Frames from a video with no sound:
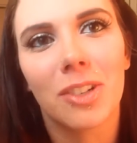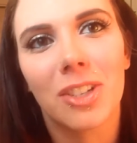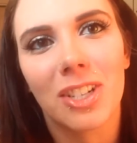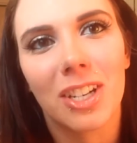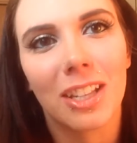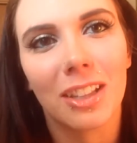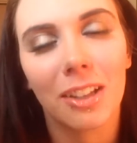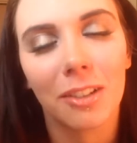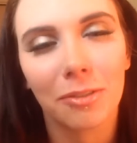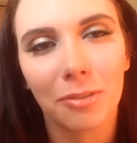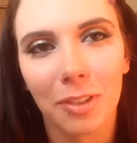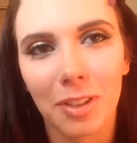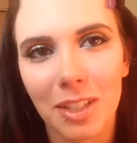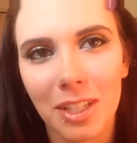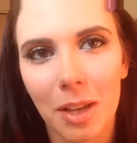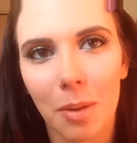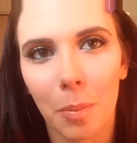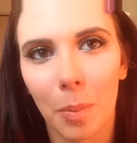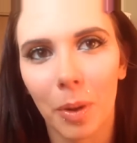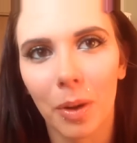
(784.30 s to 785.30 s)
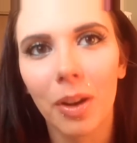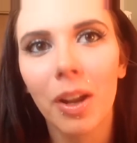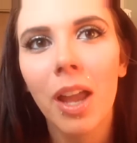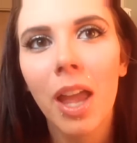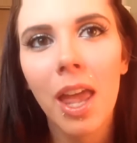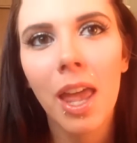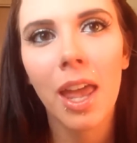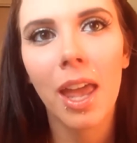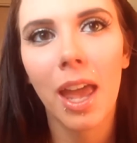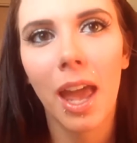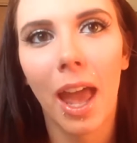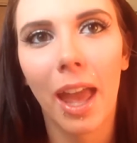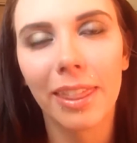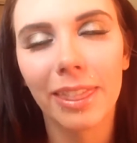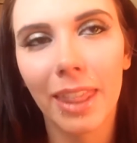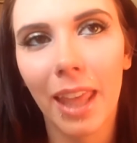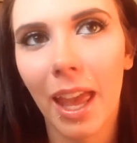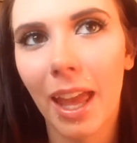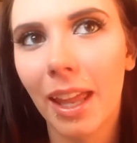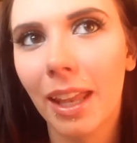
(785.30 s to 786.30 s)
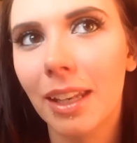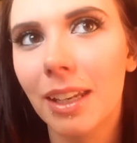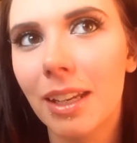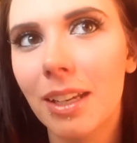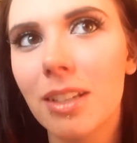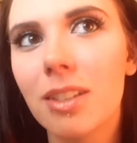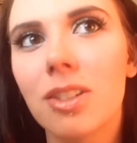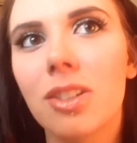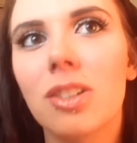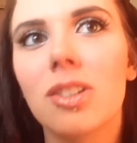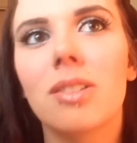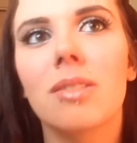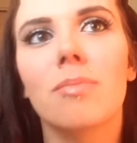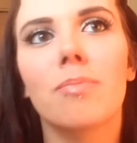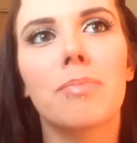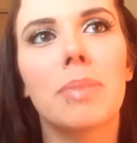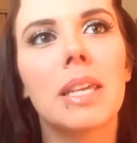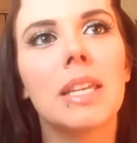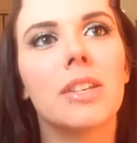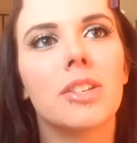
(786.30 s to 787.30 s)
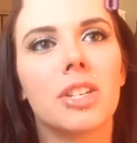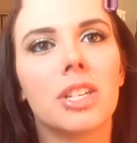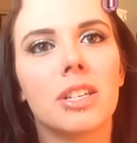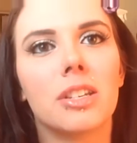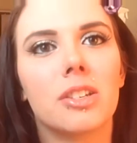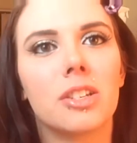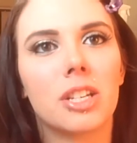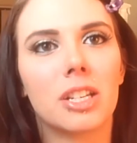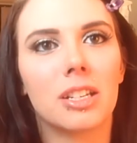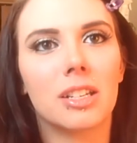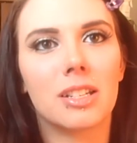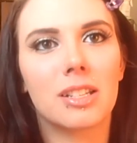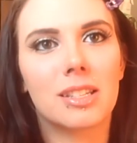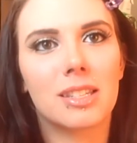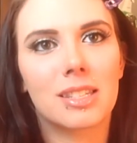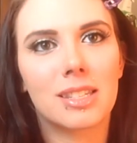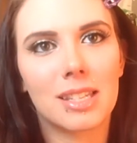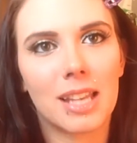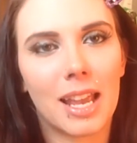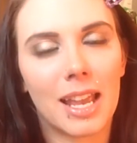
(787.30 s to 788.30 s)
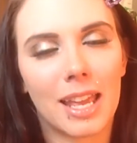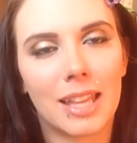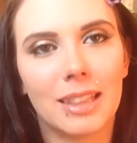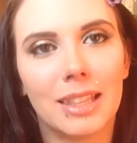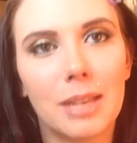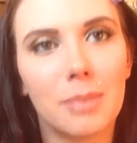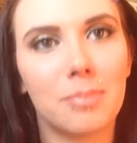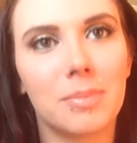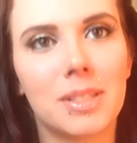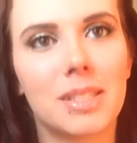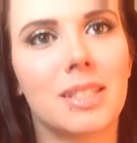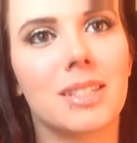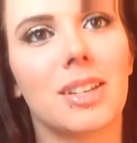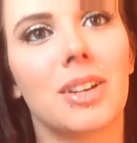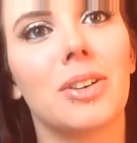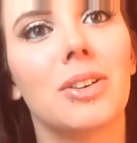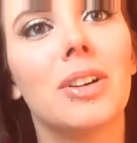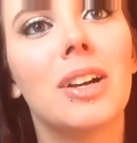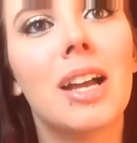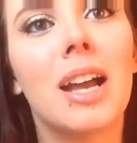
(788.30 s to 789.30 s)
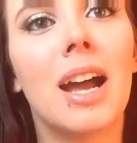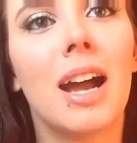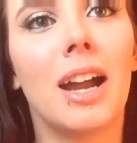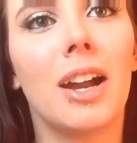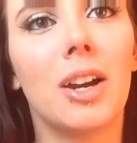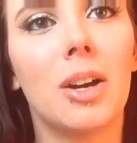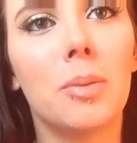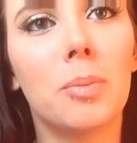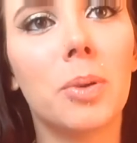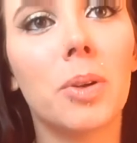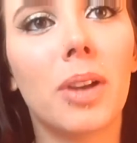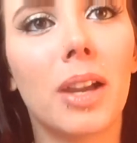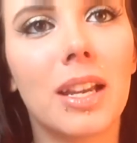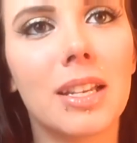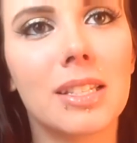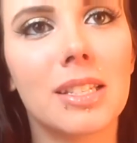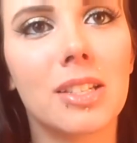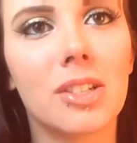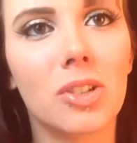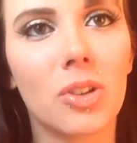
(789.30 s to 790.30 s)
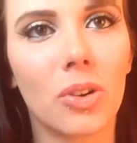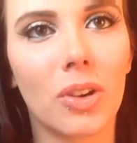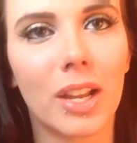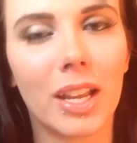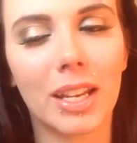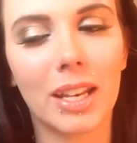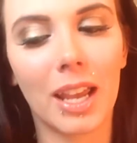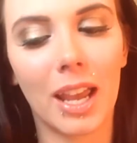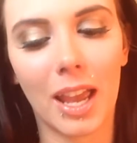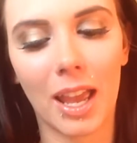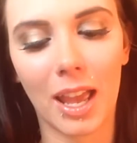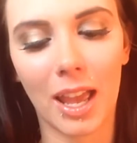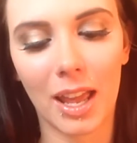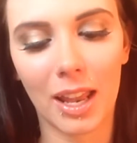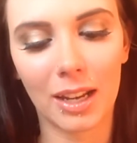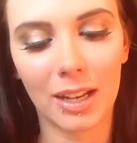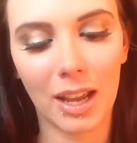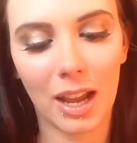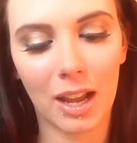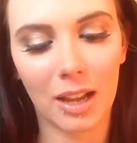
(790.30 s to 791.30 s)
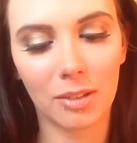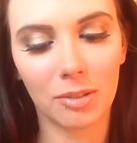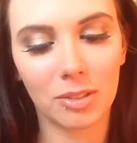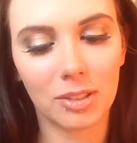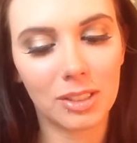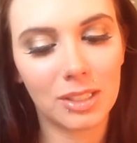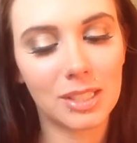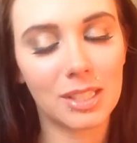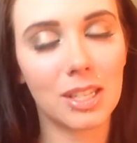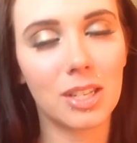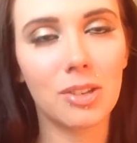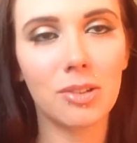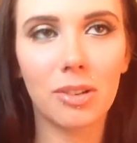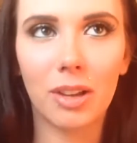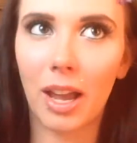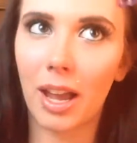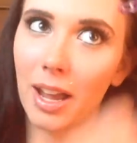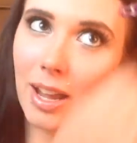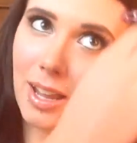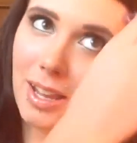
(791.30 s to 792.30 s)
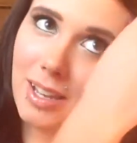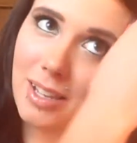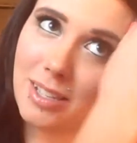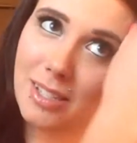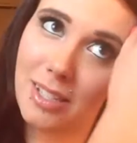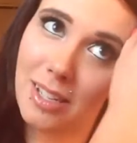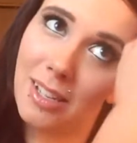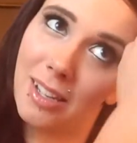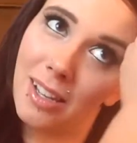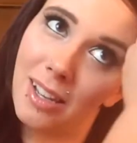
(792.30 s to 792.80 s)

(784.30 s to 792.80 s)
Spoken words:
which I love for summer. And then peachy cheeks and lips. So I hope you guys enjoyed, and I will see you guys.